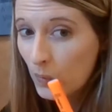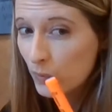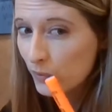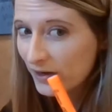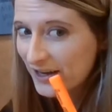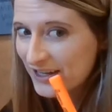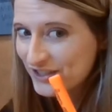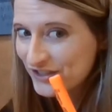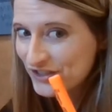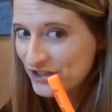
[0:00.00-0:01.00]

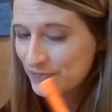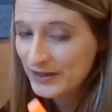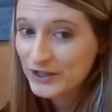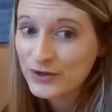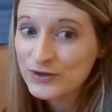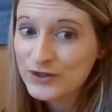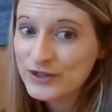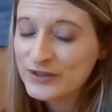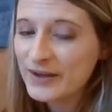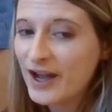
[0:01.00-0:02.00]
orange, but you
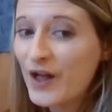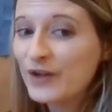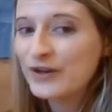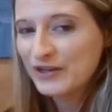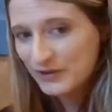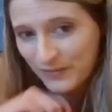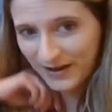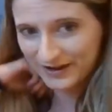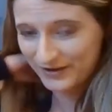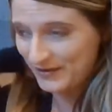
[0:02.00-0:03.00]
choose what color you
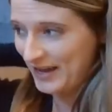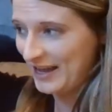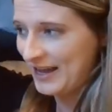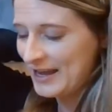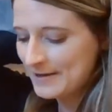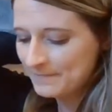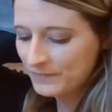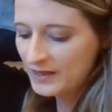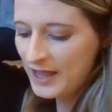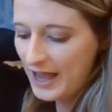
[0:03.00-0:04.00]
want, okay?
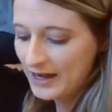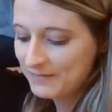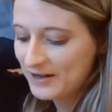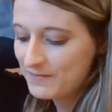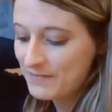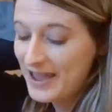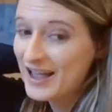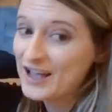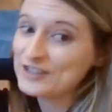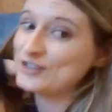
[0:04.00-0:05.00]
And I'm going to make a